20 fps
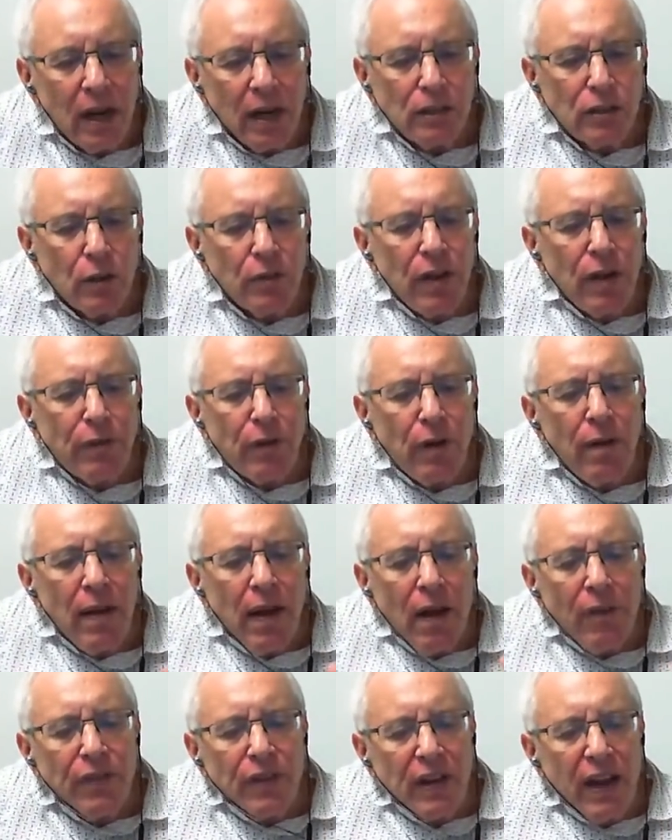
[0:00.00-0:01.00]
So therefore,
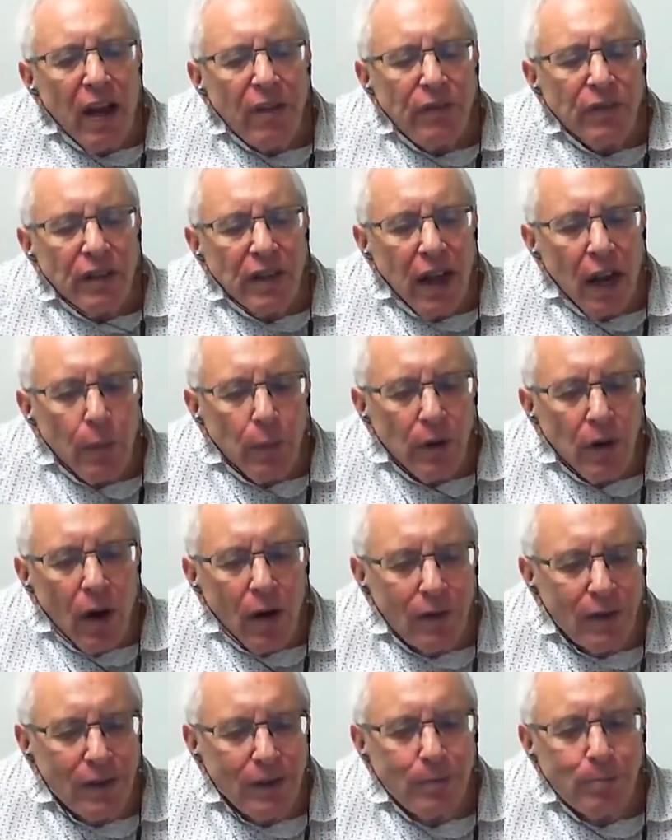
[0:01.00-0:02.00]
if the FDA would
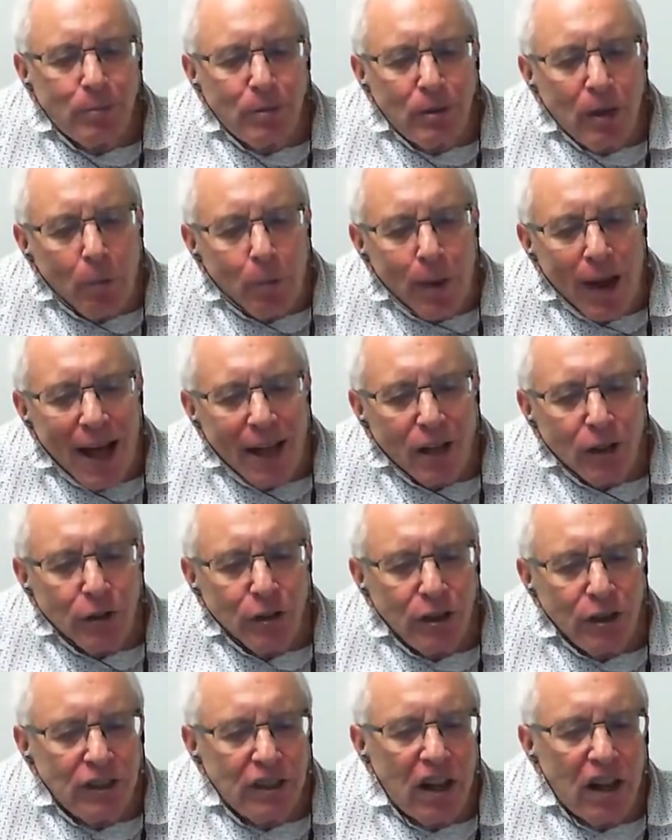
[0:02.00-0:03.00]
only abolish
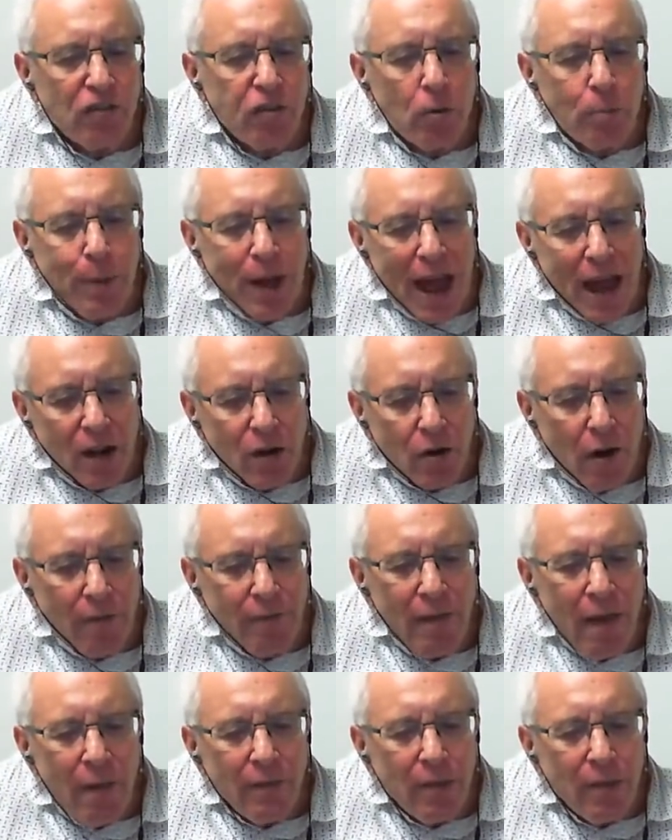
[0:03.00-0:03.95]
itself or back off,